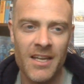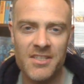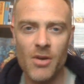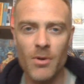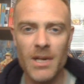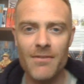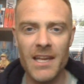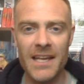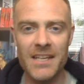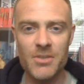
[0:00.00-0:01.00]
So I'll leave a
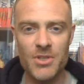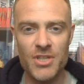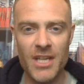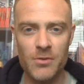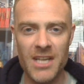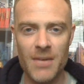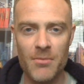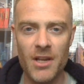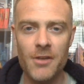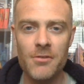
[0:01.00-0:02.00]
link to his channel down
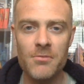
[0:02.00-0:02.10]
below.